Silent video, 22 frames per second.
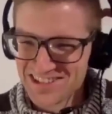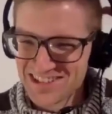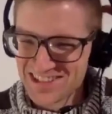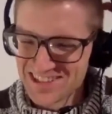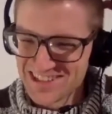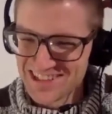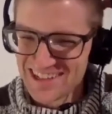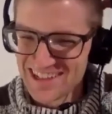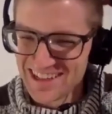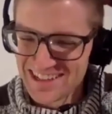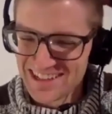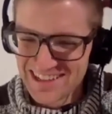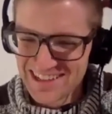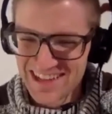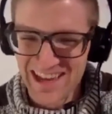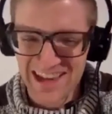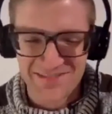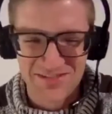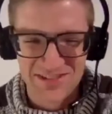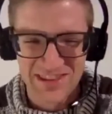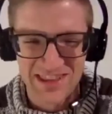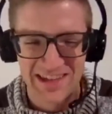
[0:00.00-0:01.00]
it's just, yeah,
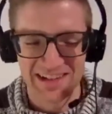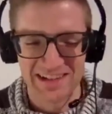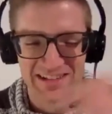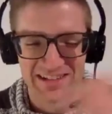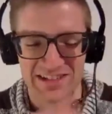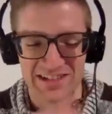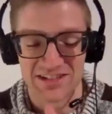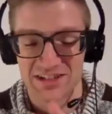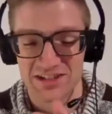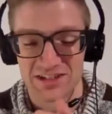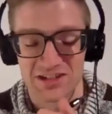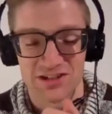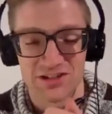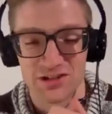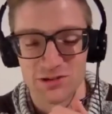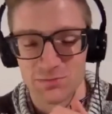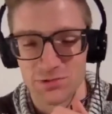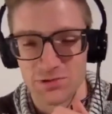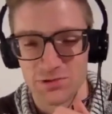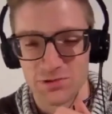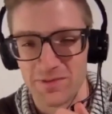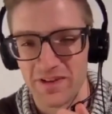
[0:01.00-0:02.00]
like having that, it's a
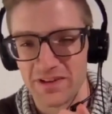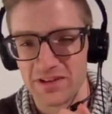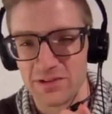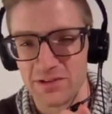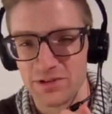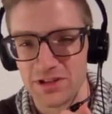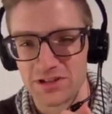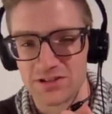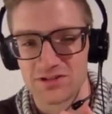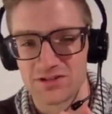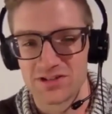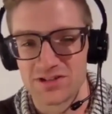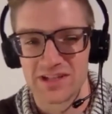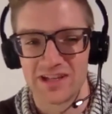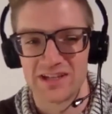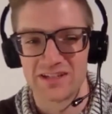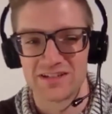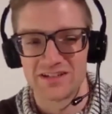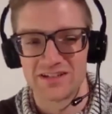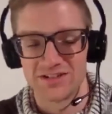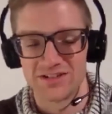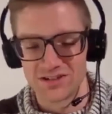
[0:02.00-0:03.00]
super valuable
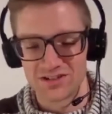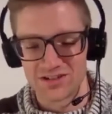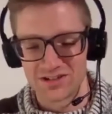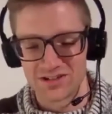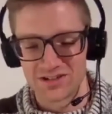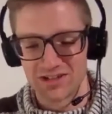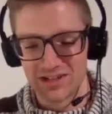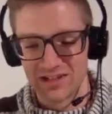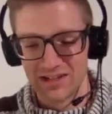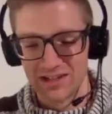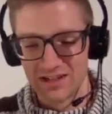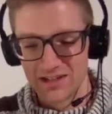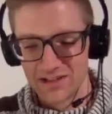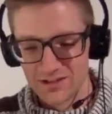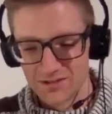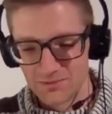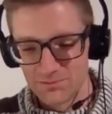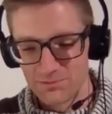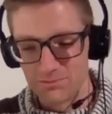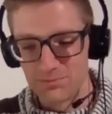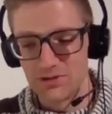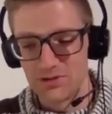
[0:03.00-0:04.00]
exercise to just
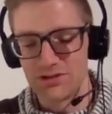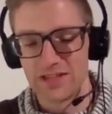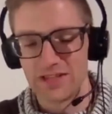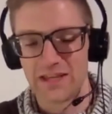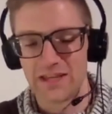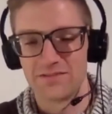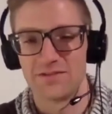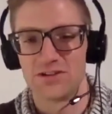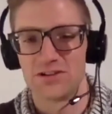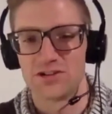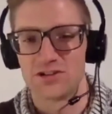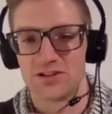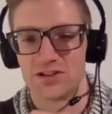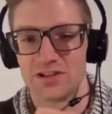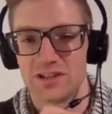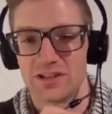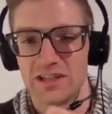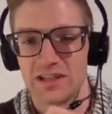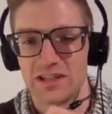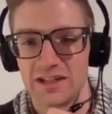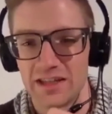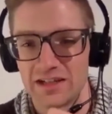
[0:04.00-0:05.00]
build that
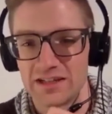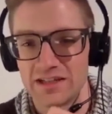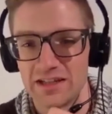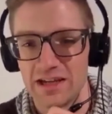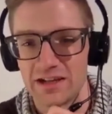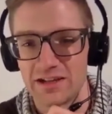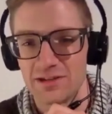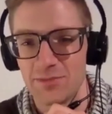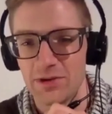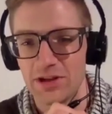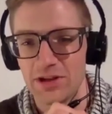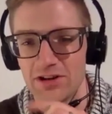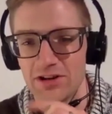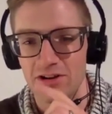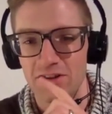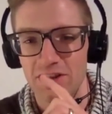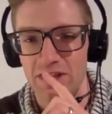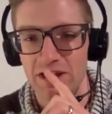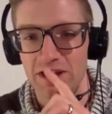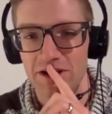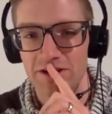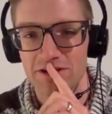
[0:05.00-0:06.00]
vision and like document it
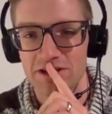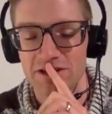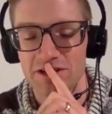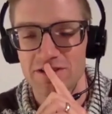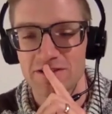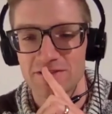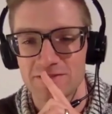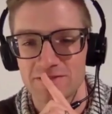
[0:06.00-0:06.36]
all out.